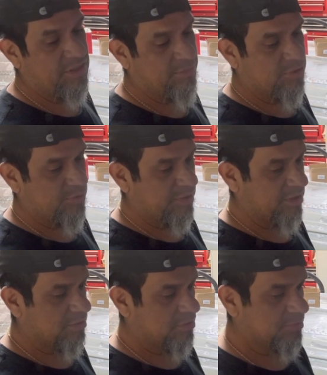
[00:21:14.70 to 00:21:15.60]
up doing
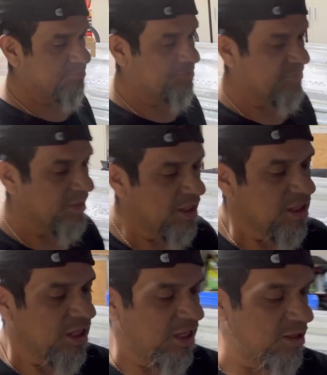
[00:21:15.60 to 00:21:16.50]
it.
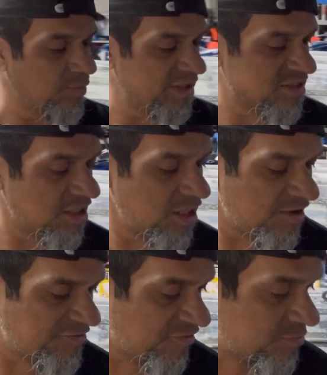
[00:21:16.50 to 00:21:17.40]
Anyways,
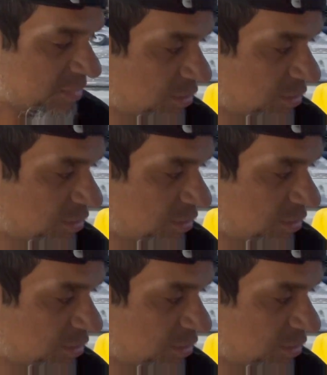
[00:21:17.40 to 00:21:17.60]
enough of me